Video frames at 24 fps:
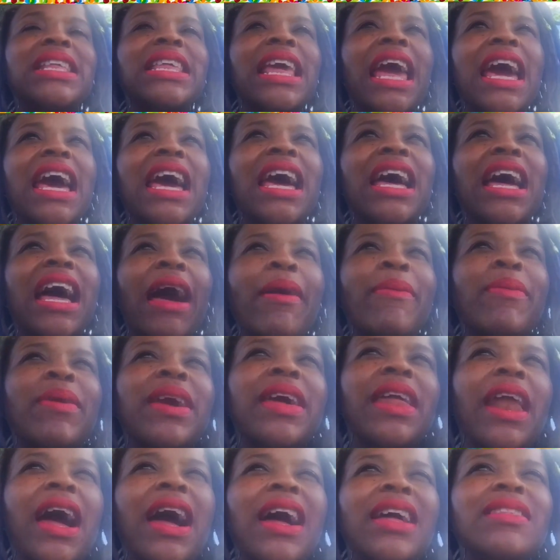Yeah, I
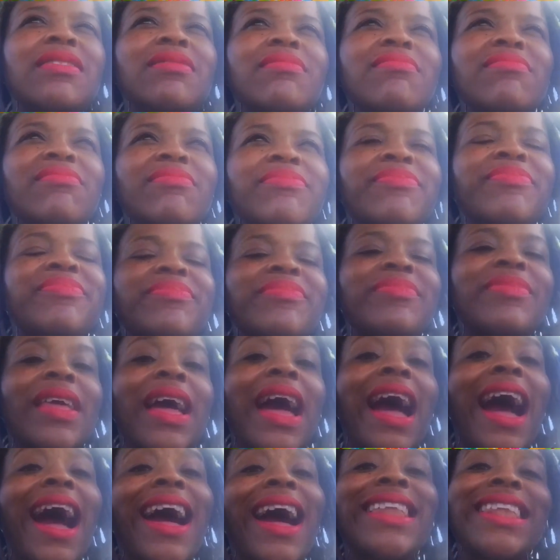mean, I,
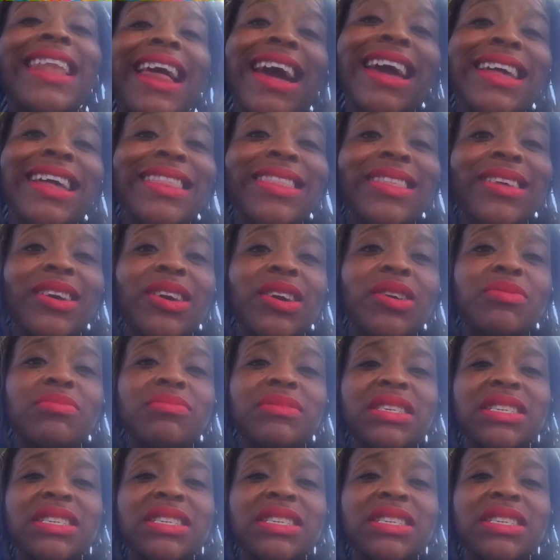I like them.